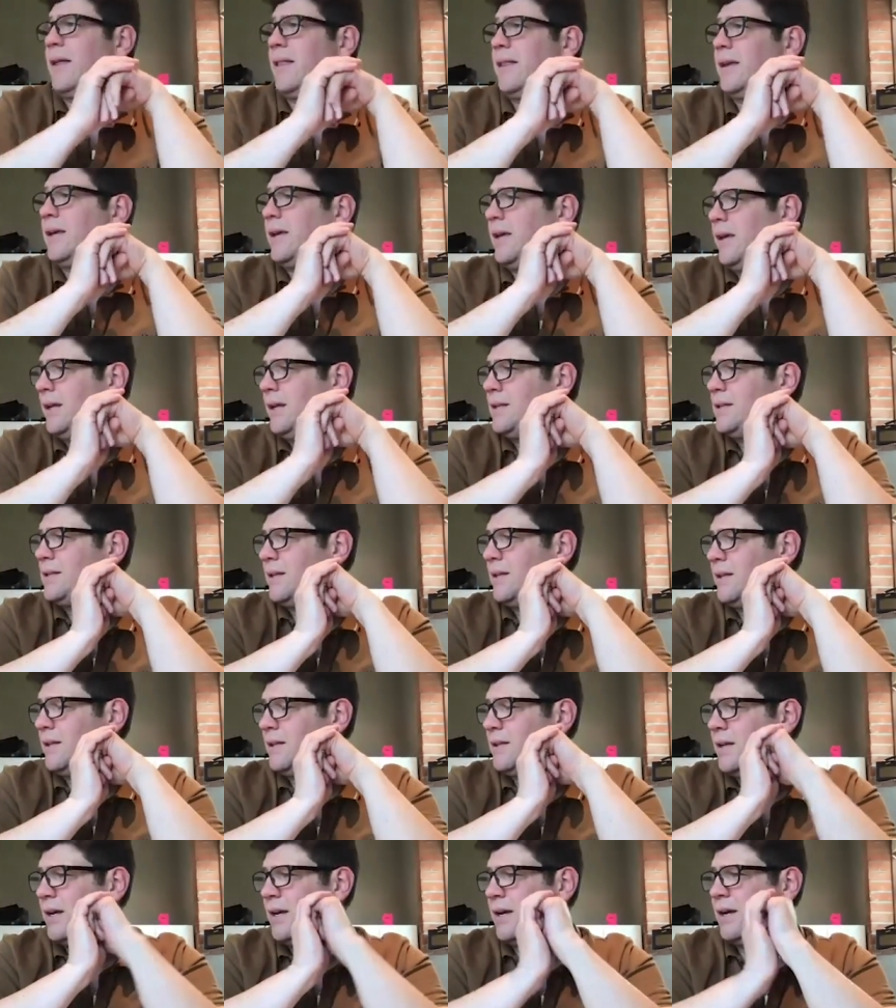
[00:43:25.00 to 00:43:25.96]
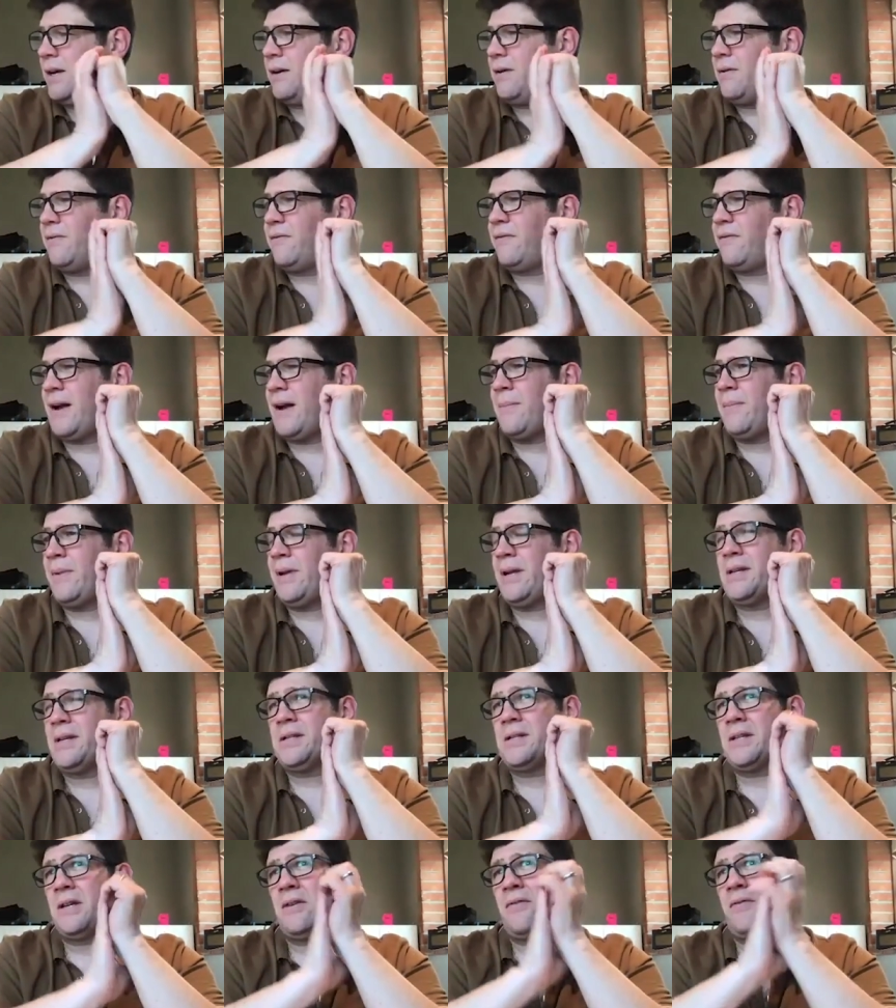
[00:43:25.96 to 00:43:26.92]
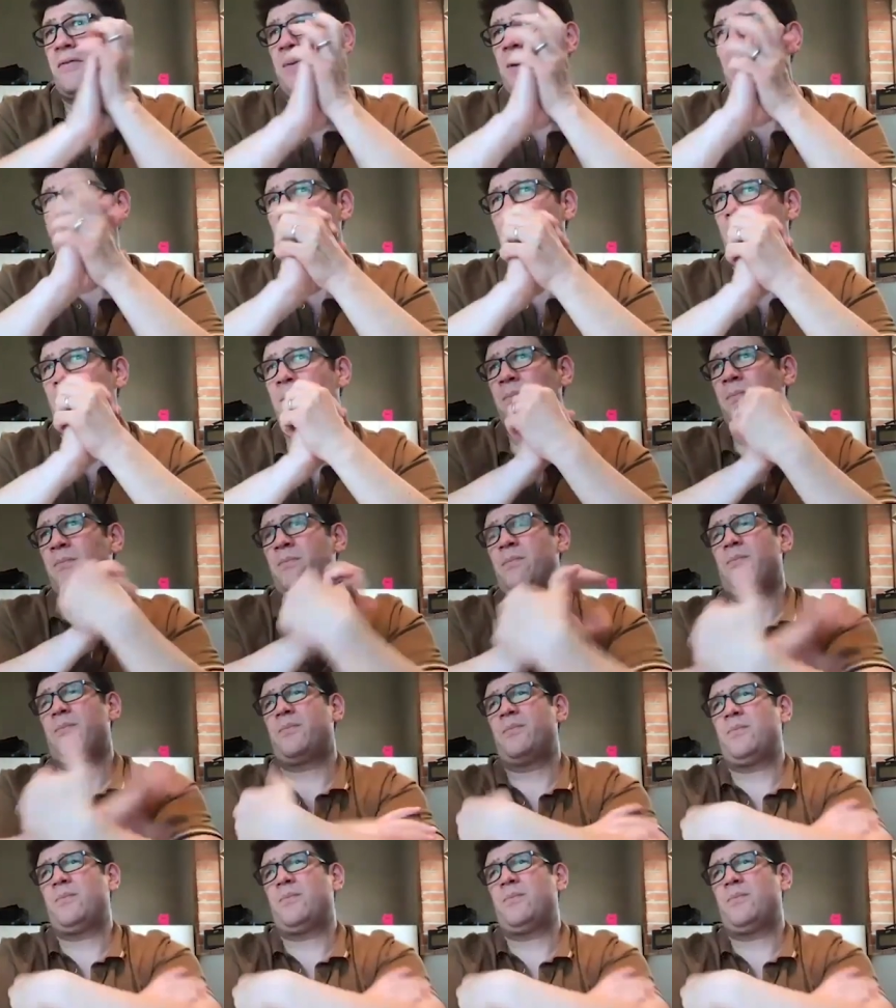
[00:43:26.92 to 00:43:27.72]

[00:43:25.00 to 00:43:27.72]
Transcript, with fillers: the kids and uh, family and stuff again i'm